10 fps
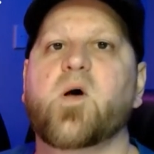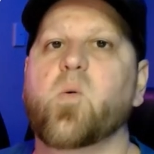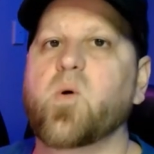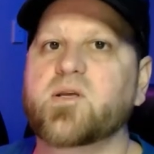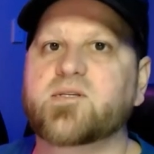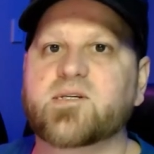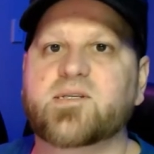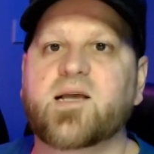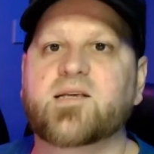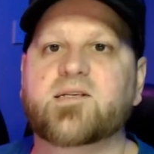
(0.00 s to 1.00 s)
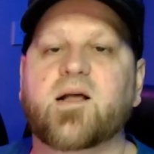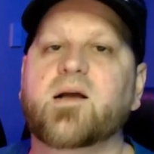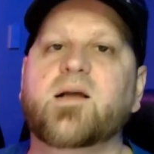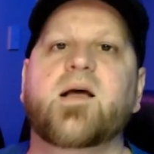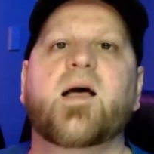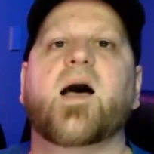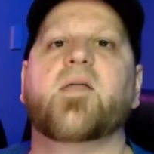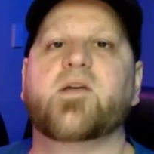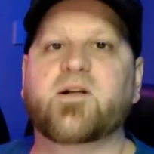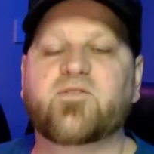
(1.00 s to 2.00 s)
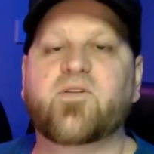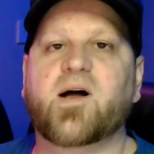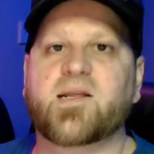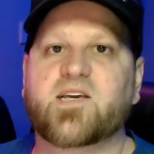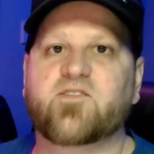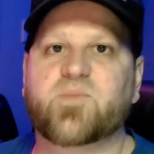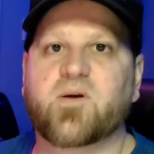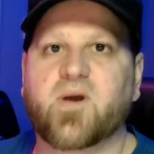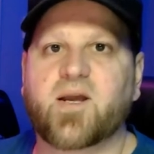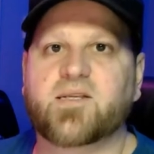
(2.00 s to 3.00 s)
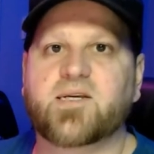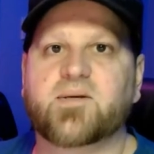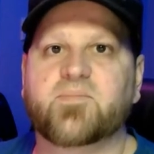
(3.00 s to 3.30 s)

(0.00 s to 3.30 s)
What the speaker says: what does it taste like, and then I'll finally give my rating.